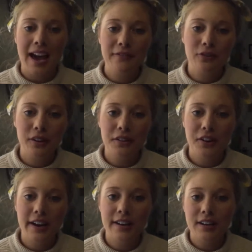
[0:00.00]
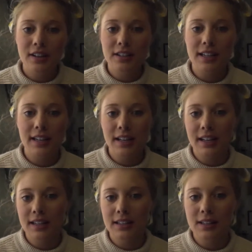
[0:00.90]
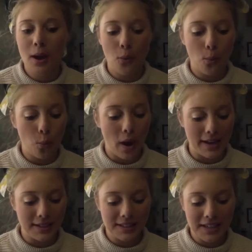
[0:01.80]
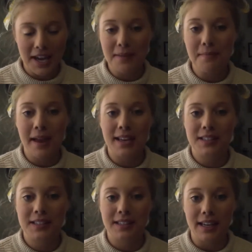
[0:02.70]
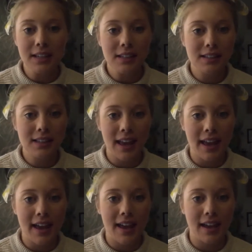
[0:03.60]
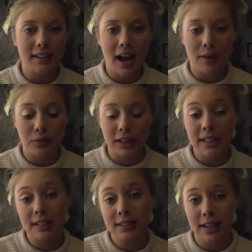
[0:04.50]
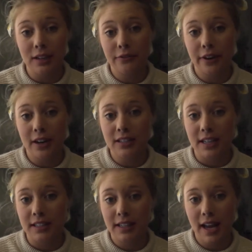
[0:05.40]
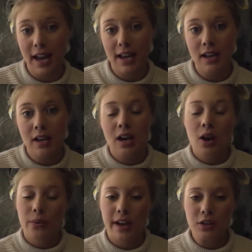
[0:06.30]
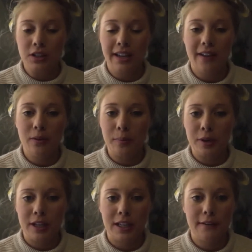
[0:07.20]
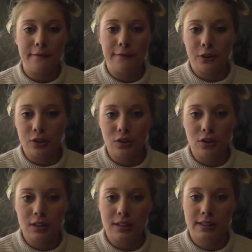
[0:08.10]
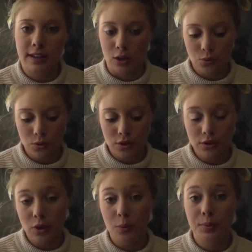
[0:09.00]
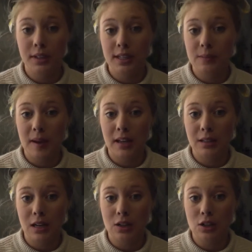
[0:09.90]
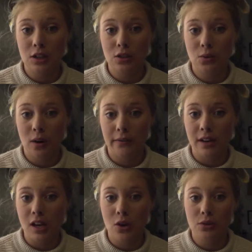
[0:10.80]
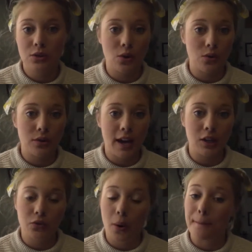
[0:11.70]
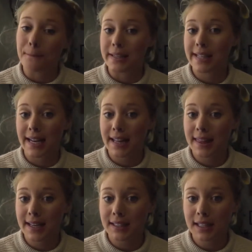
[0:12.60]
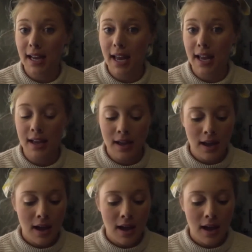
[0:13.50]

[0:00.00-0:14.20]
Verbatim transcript: Hi, fourth graders. It is Wednesday, May 6th, and I'm really excited for our day today. We actually have a pretty full schedule, so please pay attention to our video so that you don't miss anything today.